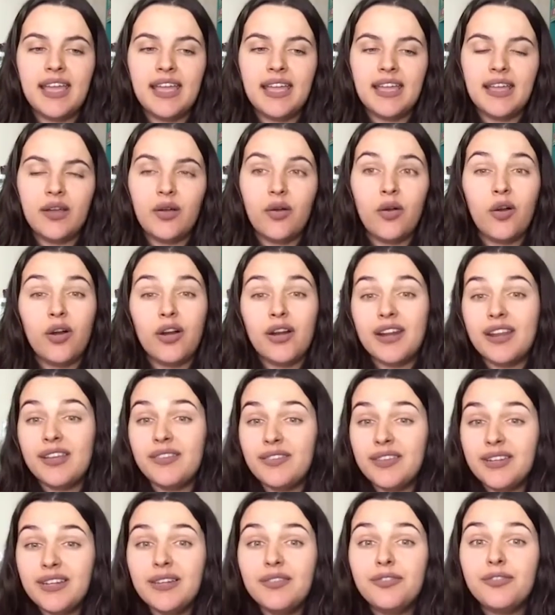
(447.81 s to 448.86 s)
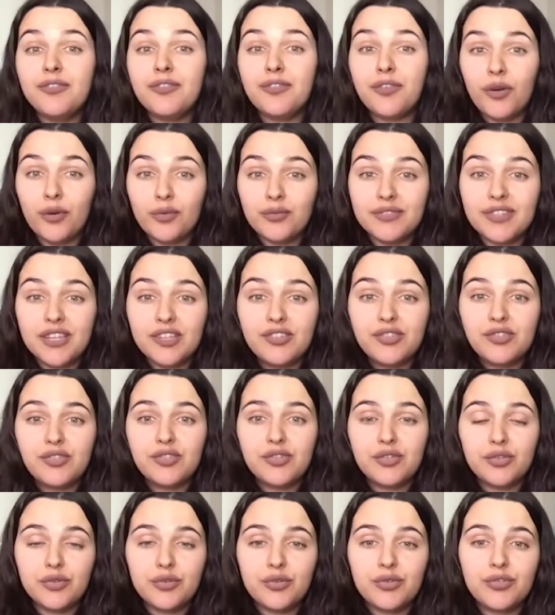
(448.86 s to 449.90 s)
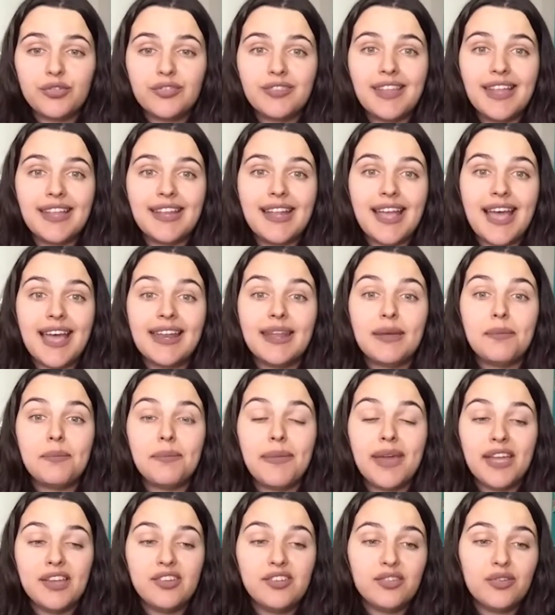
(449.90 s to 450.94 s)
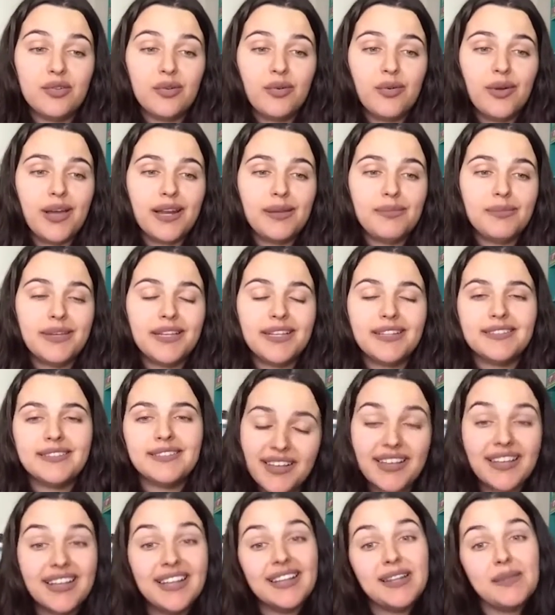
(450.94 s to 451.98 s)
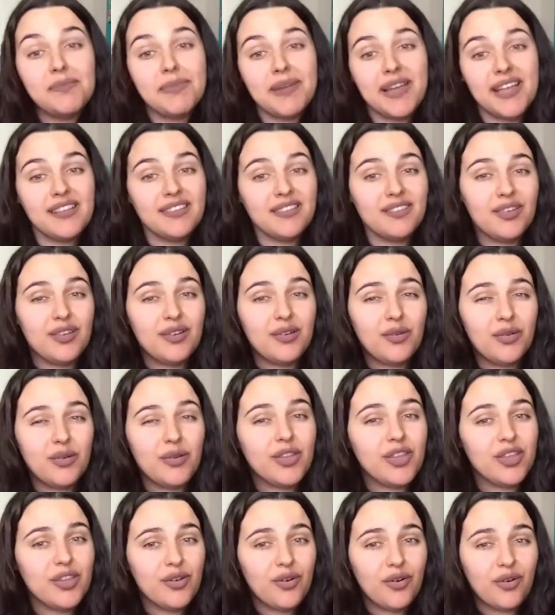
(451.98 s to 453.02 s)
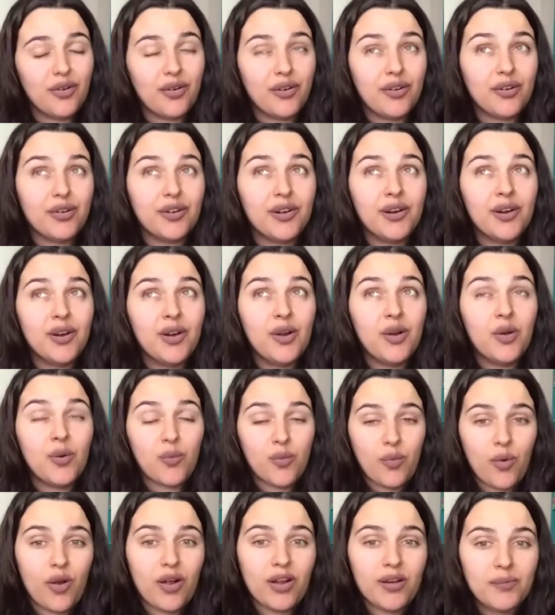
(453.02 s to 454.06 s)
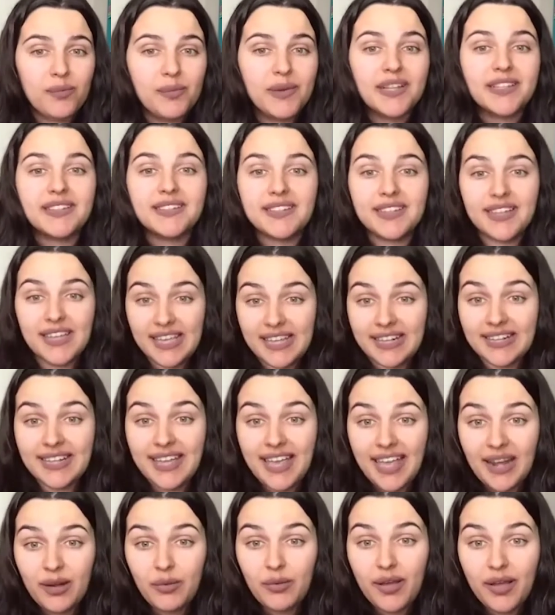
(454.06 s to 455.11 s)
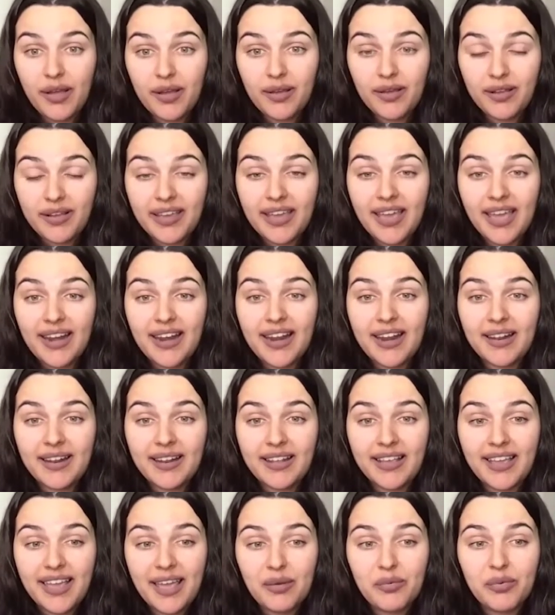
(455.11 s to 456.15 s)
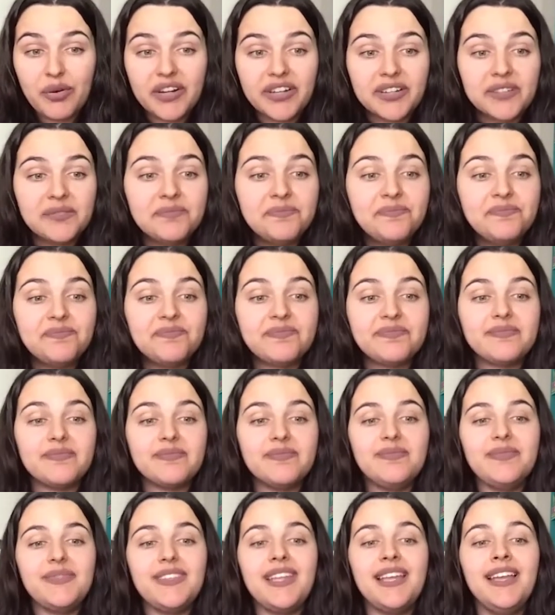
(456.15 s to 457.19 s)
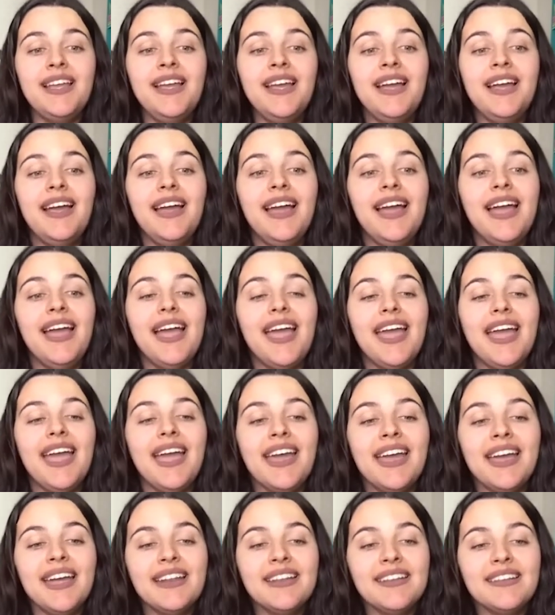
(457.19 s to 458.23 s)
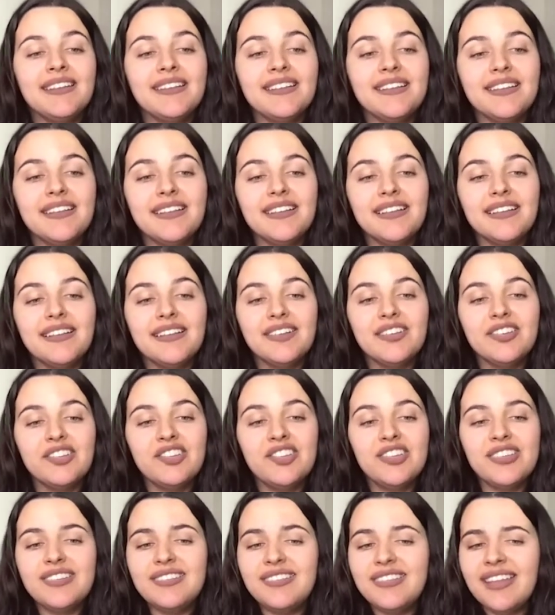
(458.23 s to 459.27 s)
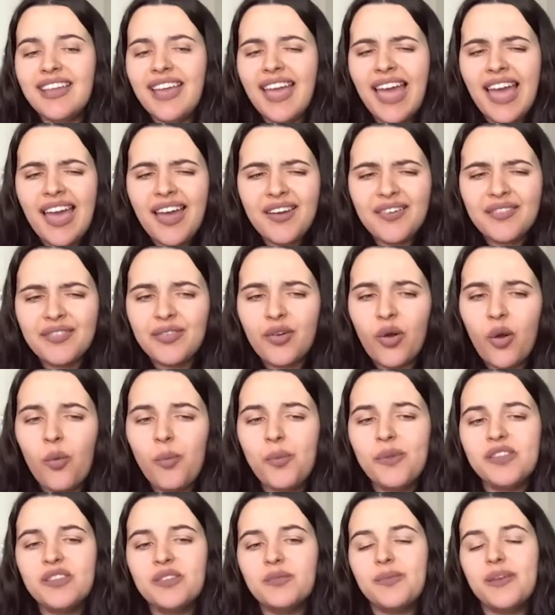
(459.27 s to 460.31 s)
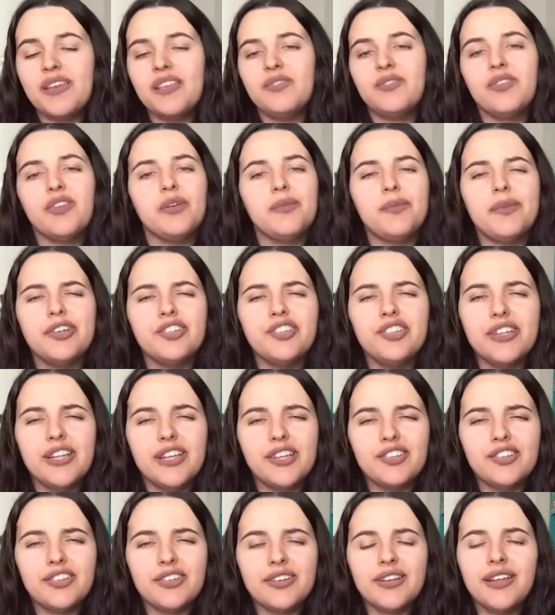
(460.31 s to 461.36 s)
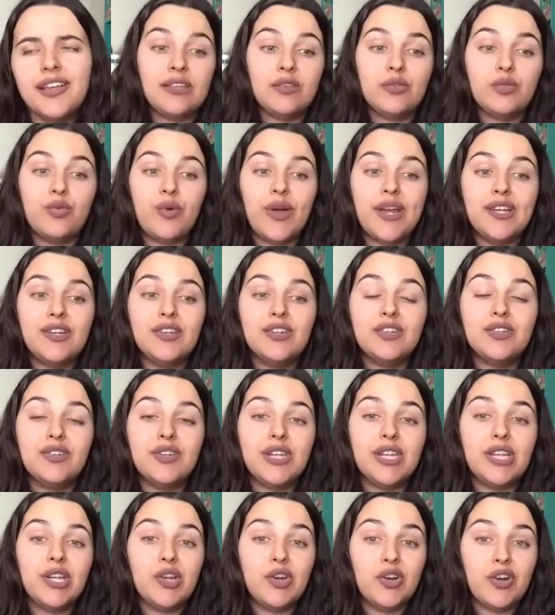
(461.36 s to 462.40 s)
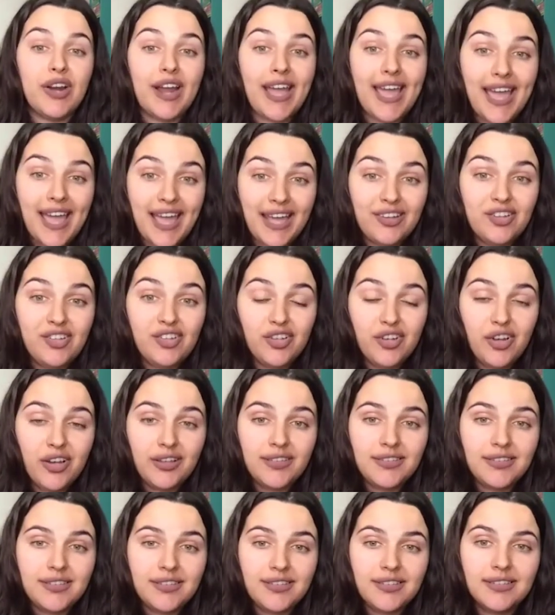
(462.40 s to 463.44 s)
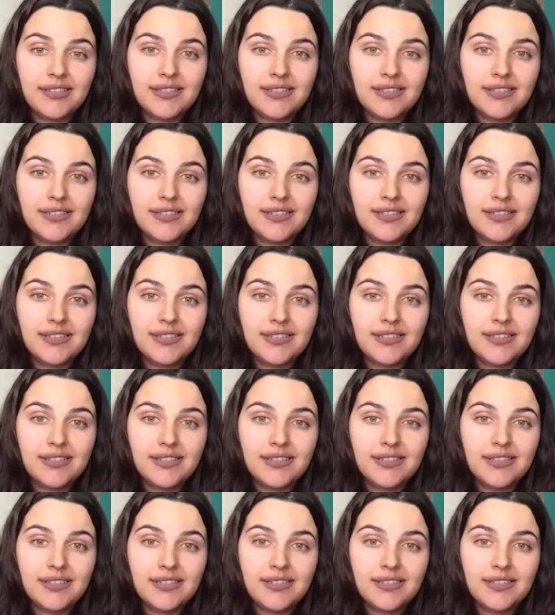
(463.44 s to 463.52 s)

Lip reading: or even the font that you choose that add a magical element, it depends on your work, but it can work. And just have open space for imagination. When you're doing your headshots,